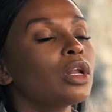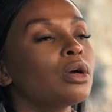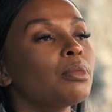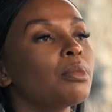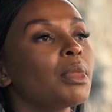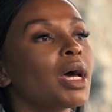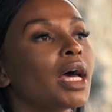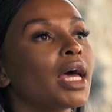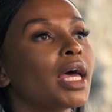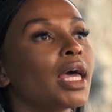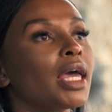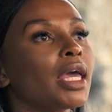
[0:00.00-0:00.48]
of
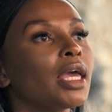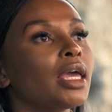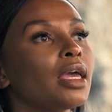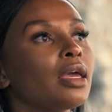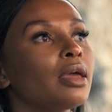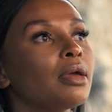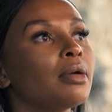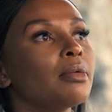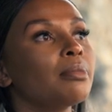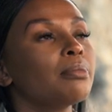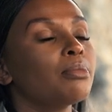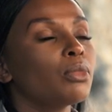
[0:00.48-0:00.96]

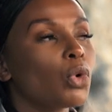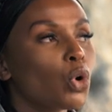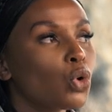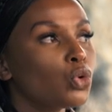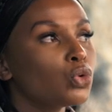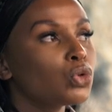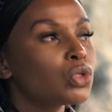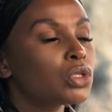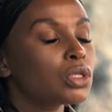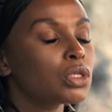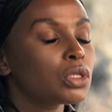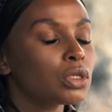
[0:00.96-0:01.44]
my
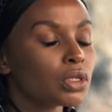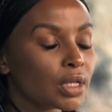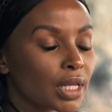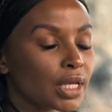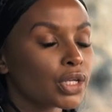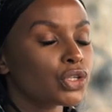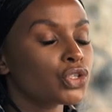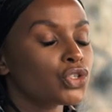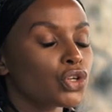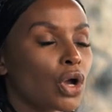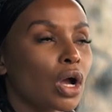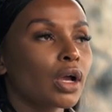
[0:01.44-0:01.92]
most
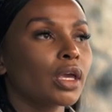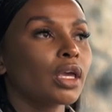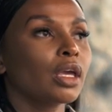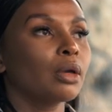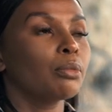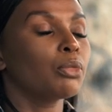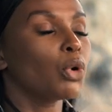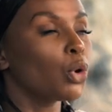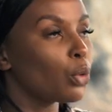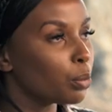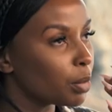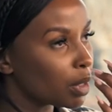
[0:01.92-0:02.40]
like
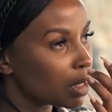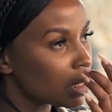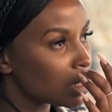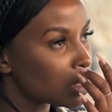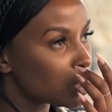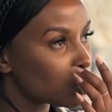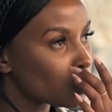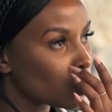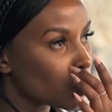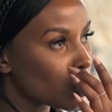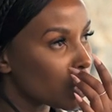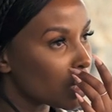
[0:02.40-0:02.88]
shocking
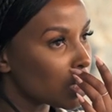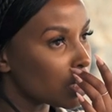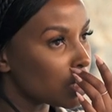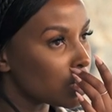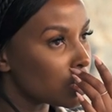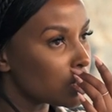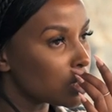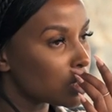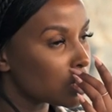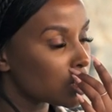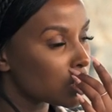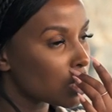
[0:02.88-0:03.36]
moments
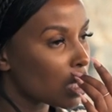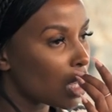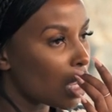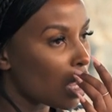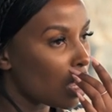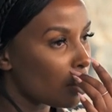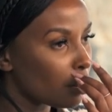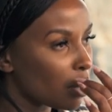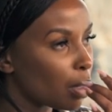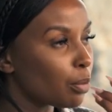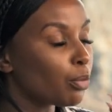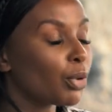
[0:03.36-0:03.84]
was
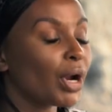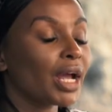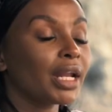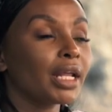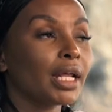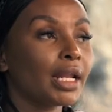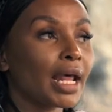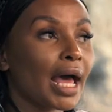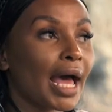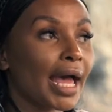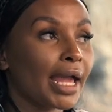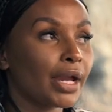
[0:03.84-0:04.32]
a brand
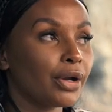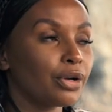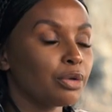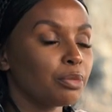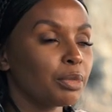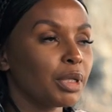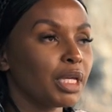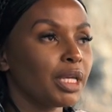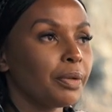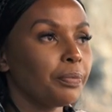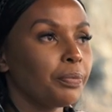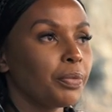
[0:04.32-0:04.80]
had hired
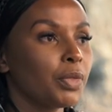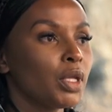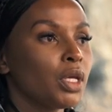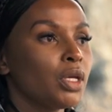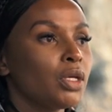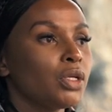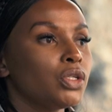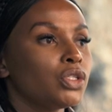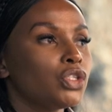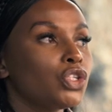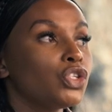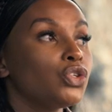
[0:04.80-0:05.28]
me
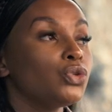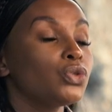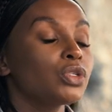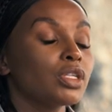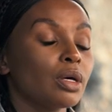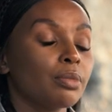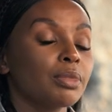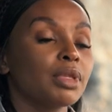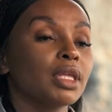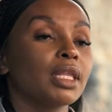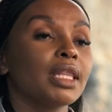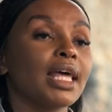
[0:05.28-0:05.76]
to do
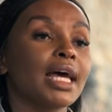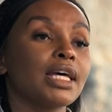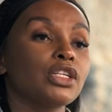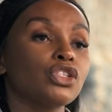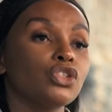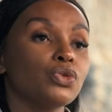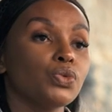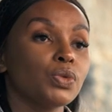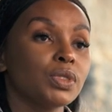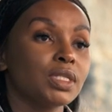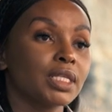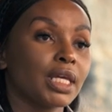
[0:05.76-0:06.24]
something that had
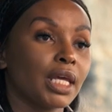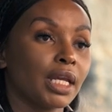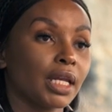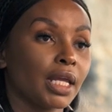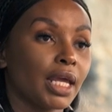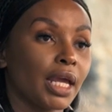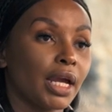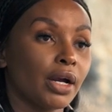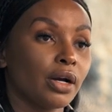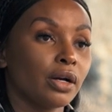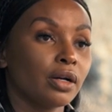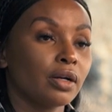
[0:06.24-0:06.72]
to do with
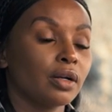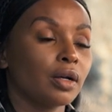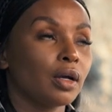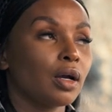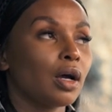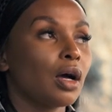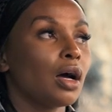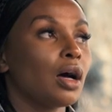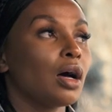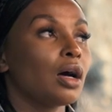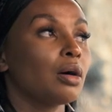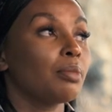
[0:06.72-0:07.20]
skincare.
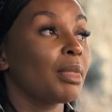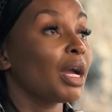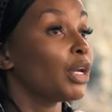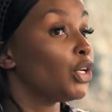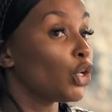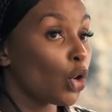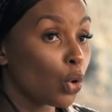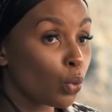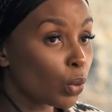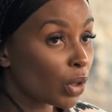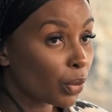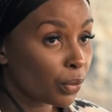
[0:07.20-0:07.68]
I
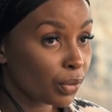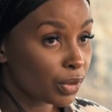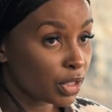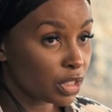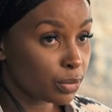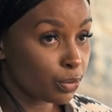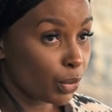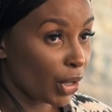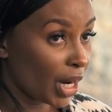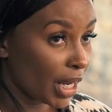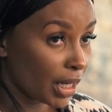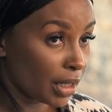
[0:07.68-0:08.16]
don't work with
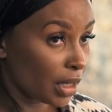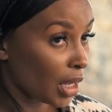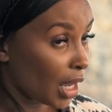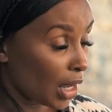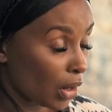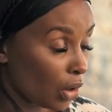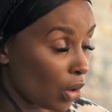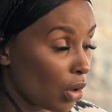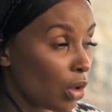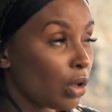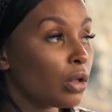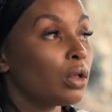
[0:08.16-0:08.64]
this brand
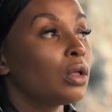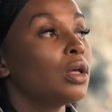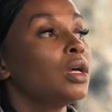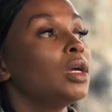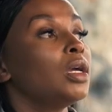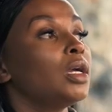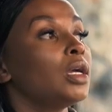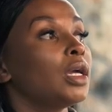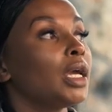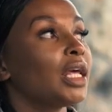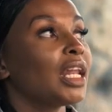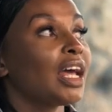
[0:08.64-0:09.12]
at all.
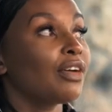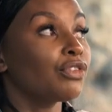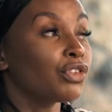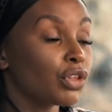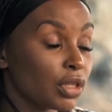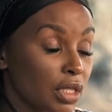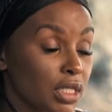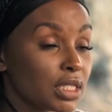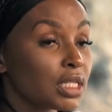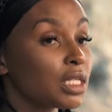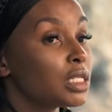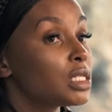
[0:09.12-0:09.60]
And after
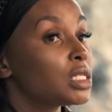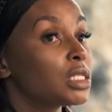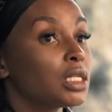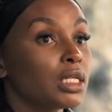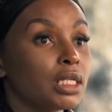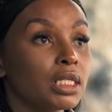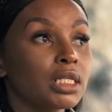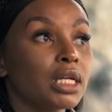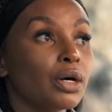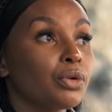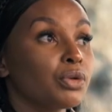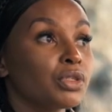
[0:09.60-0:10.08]
this
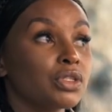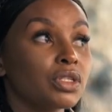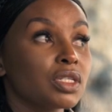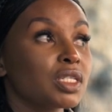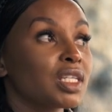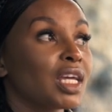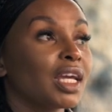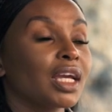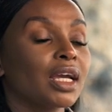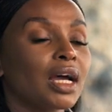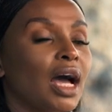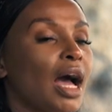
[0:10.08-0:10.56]
incident, I was just
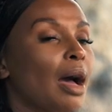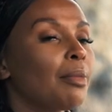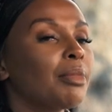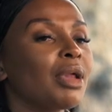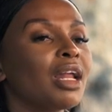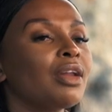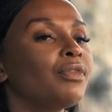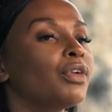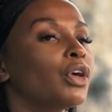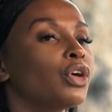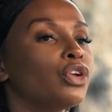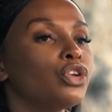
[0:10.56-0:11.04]
like, I'm
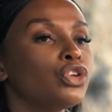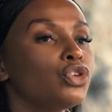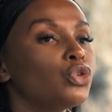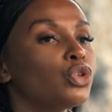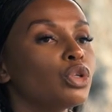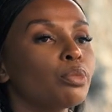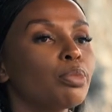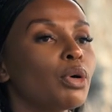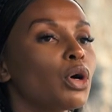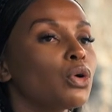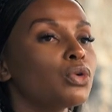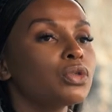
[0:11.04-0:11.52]
not even gonna do
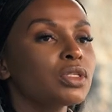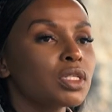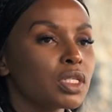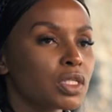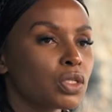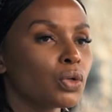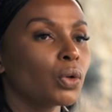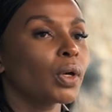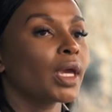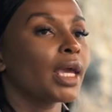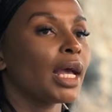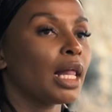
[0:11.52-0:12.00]
the post.
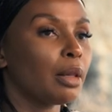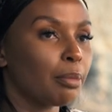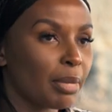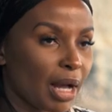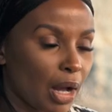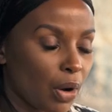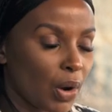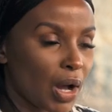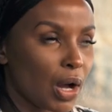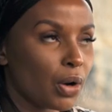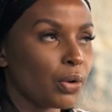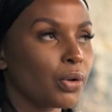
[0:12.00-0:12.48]
It's okay, I'll bow
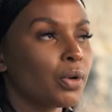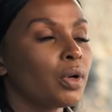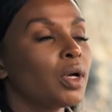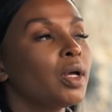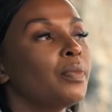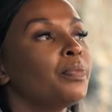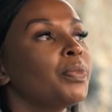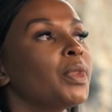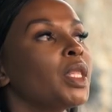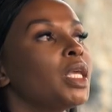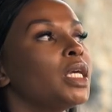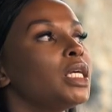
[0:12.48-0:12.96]
out.
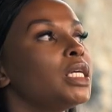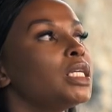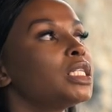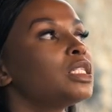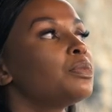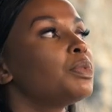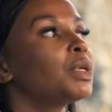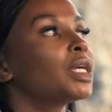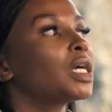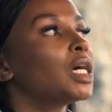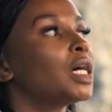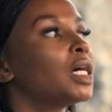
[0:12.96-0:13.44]

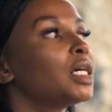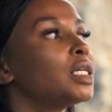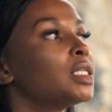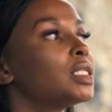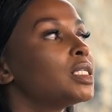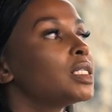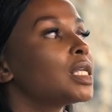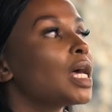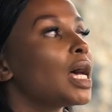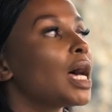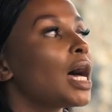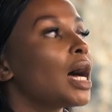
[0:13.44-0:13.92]
Is
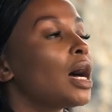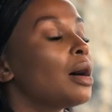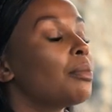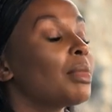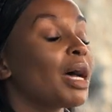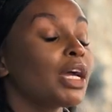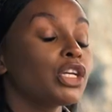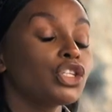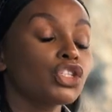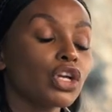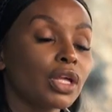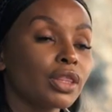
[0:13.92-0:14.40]
because
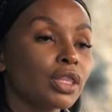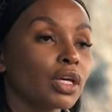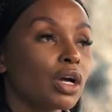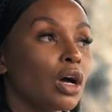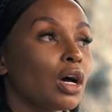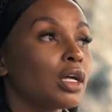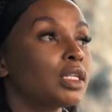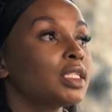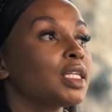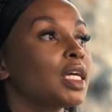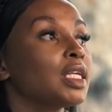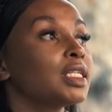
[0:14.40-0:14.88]
I shot the
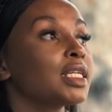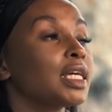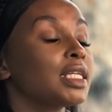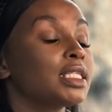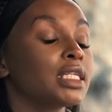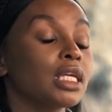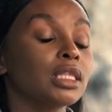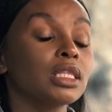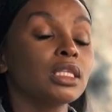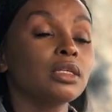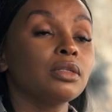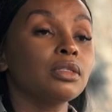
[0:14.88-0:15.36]
content, I
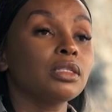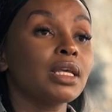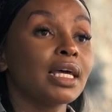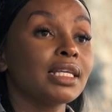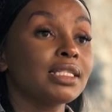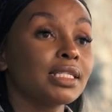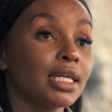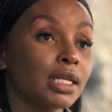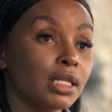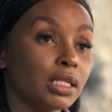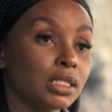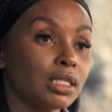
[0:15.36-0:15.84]

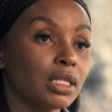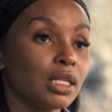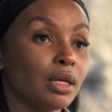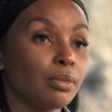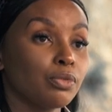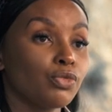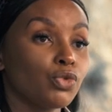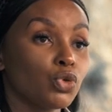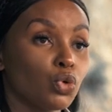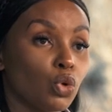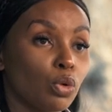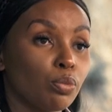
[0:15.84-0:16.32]
sent it to them
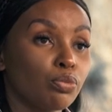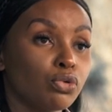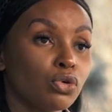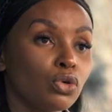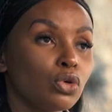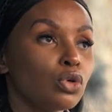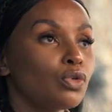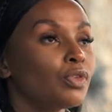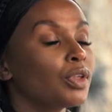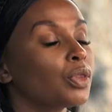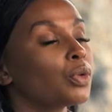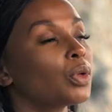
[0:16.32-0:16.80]
to
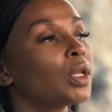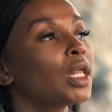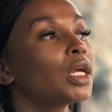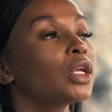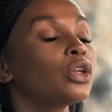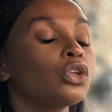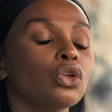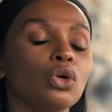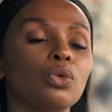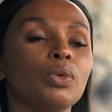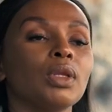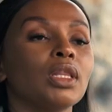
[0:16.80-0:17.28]
approve, and they're
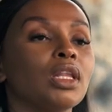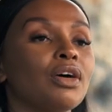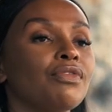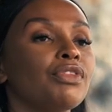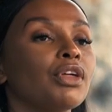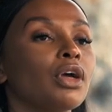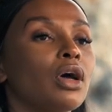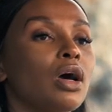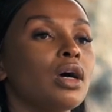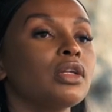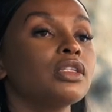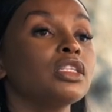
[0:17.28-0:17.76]
like, no, we love
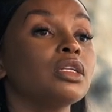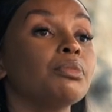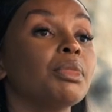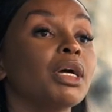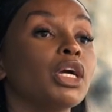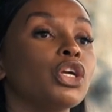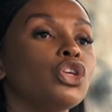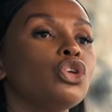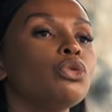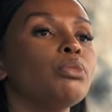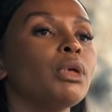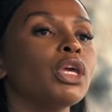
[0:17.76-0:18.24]
the content, but
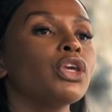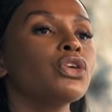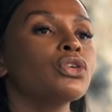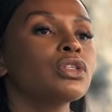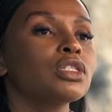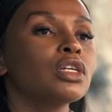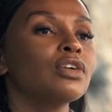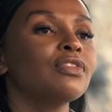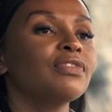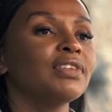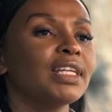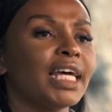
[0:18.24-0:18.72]
can you make
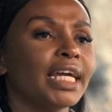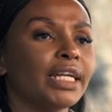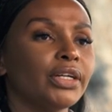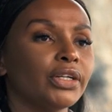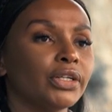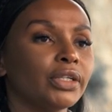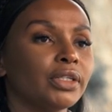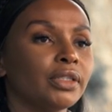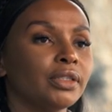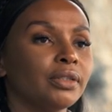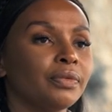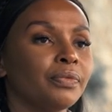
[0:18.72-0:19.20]
yourself
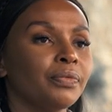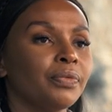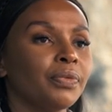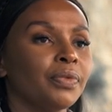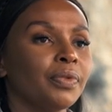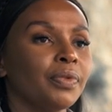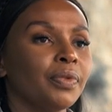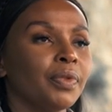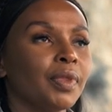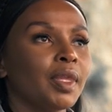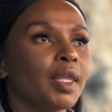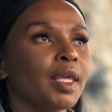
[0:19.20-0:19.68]
lighter?
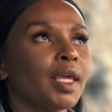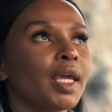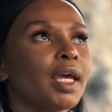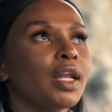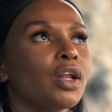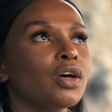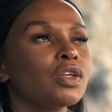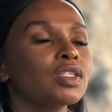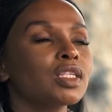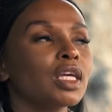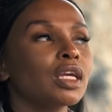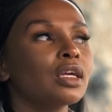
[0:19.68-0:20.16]

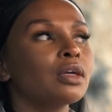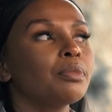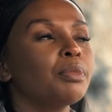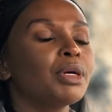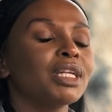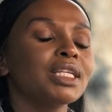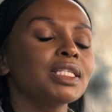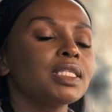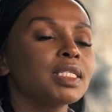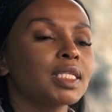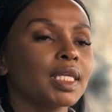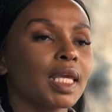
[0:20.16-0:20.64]
And I was like,
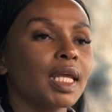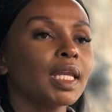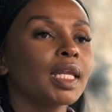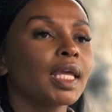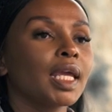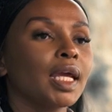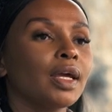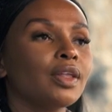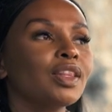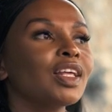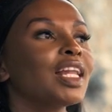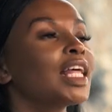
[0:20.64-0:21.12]
but it's
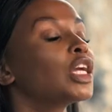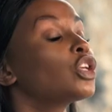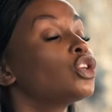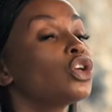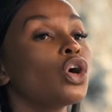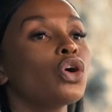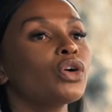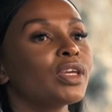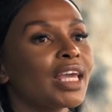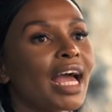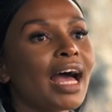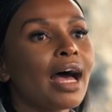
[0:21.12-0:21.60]
skincare. They're like,
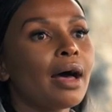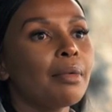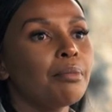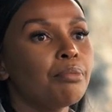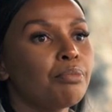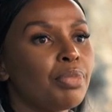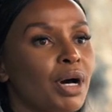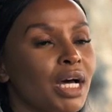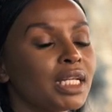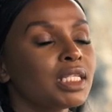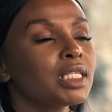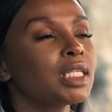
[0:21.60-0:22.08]
no, yeah,
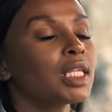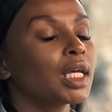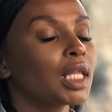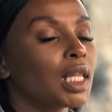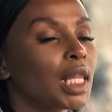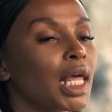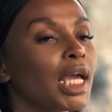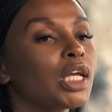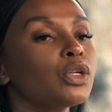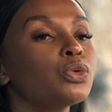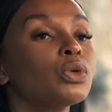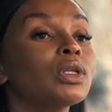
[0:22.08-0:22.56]
but the
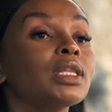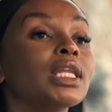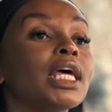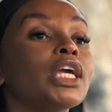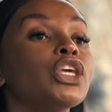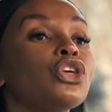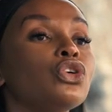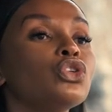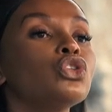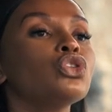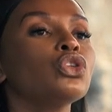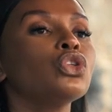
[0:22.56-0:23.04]
client would
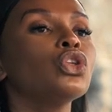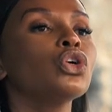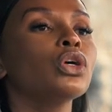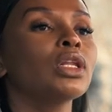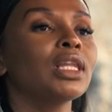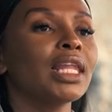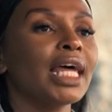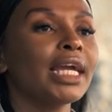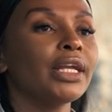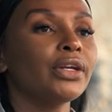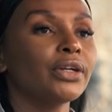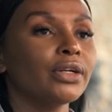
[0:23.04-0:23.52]
like you to look
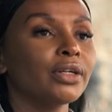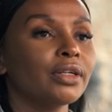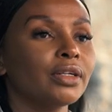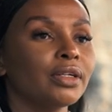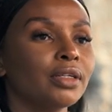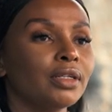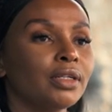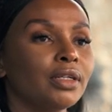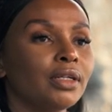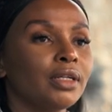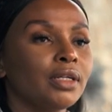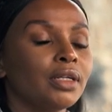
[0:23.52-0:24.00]
lighter
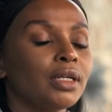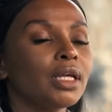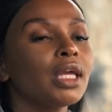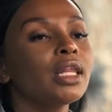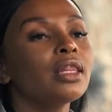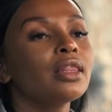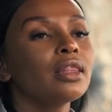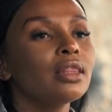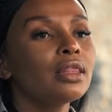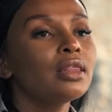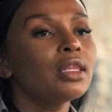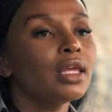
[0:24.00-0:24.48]

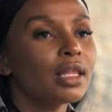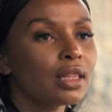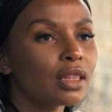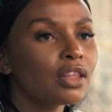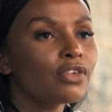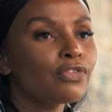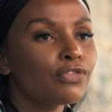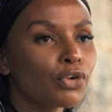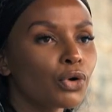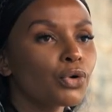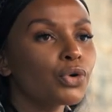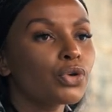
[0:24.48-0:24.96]
in
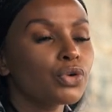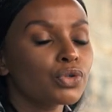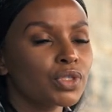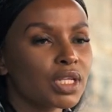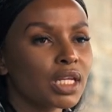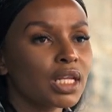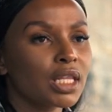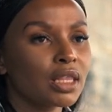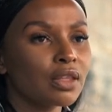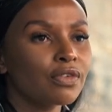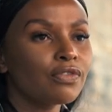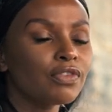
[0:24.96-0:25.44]
the photos
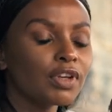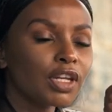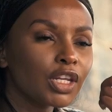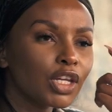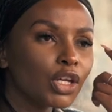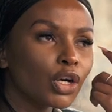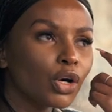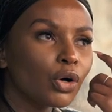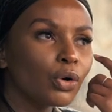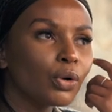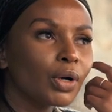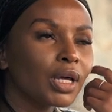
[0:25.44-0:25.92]
and in the
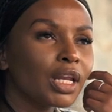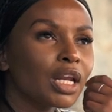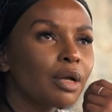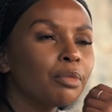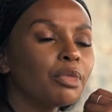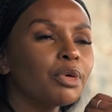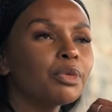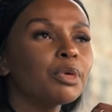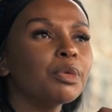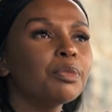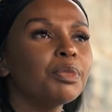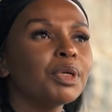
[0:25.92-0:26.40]
video. And I
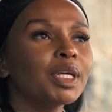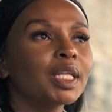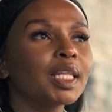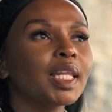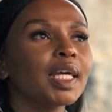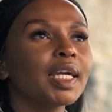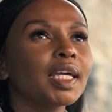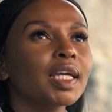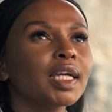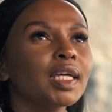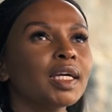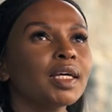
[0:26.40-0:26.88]
remember being
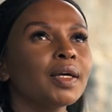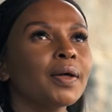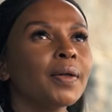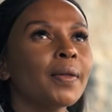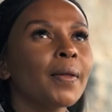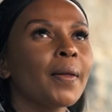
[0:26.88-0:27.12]
like,